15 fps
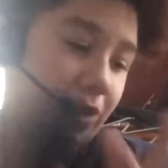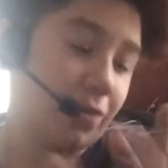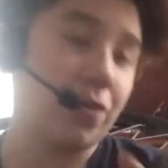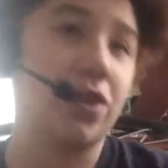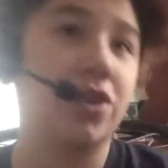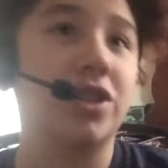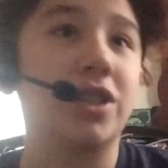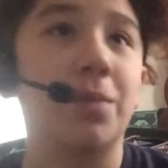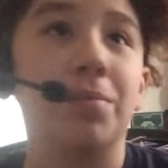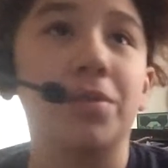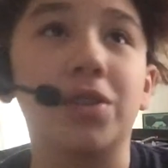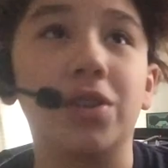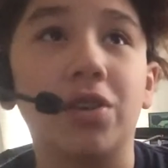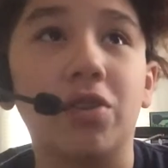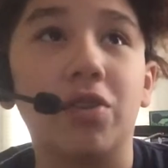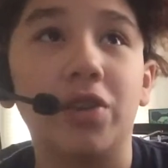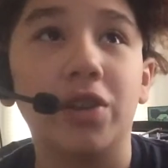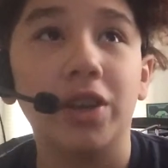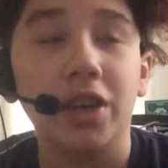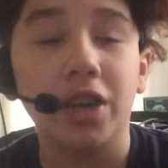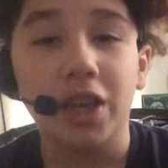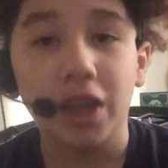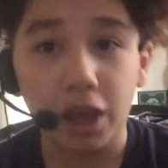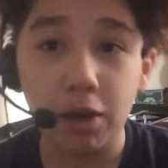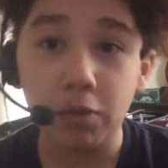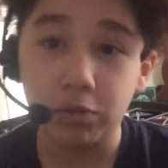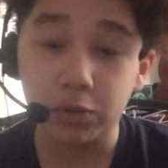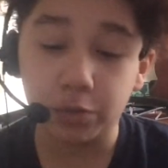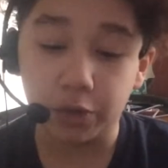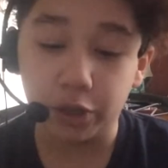the first episode. It
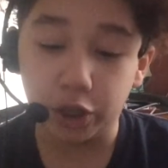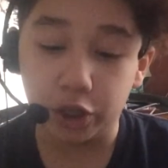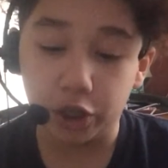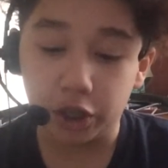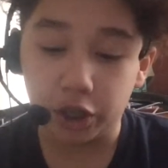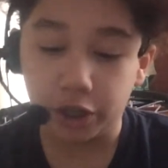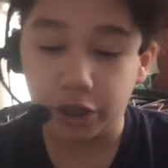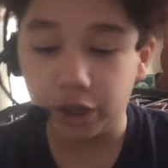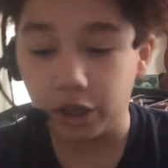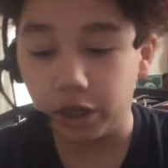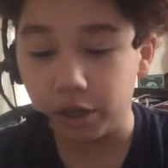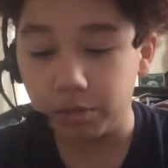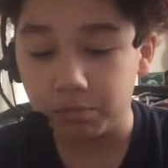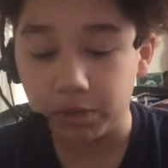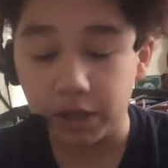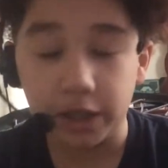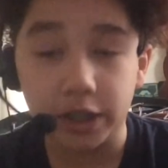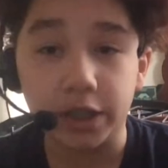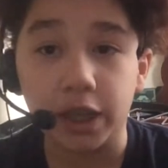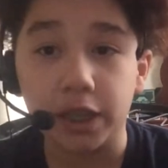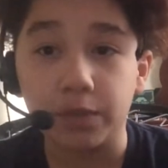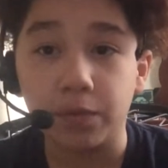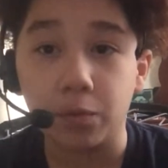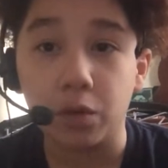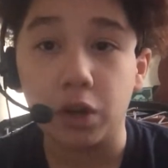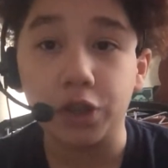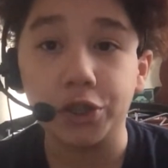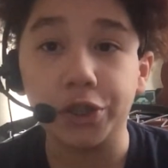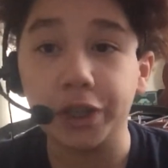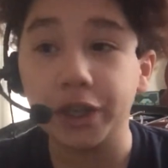was really good. Um, thanks, guys, for
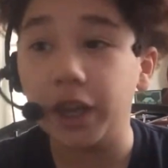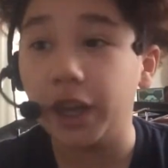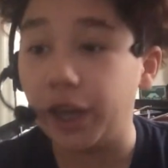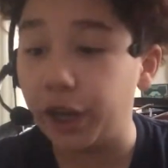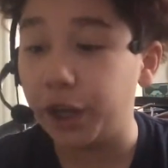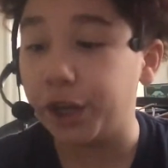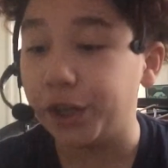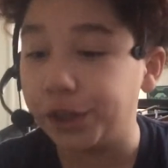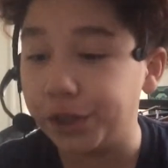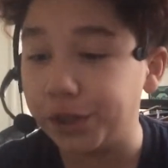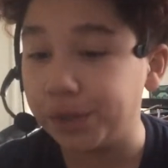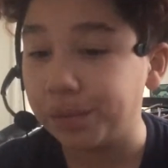watching, and